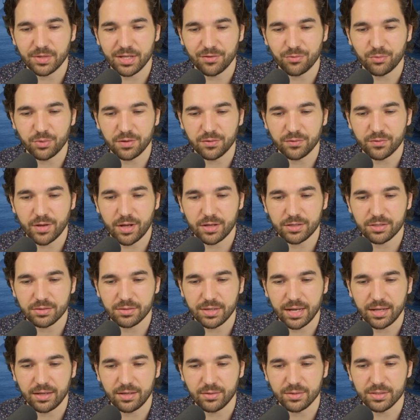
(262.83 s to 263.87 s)
If we falter
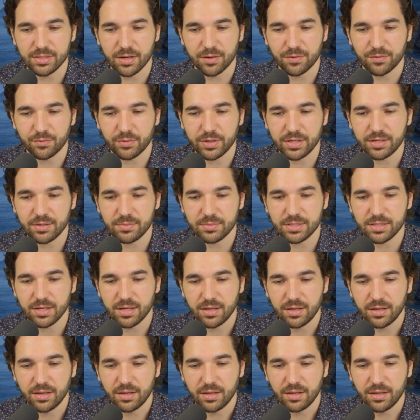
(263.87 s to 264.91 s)
and lose our freedoms,
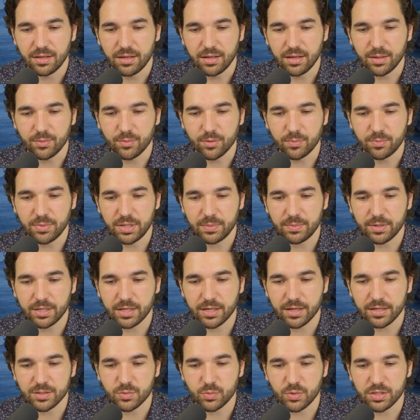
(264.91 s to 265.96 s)
it will be
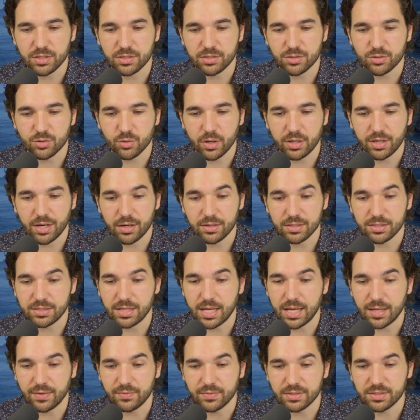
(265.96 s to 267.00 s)
because we destroyed
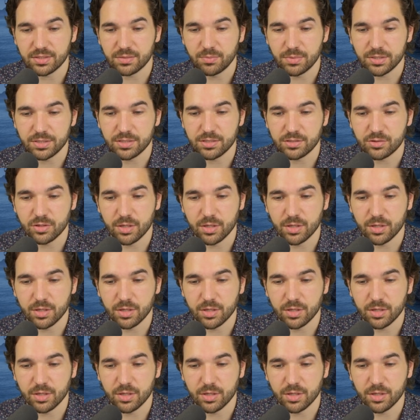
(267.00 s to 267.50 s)
ourselves, Mrs.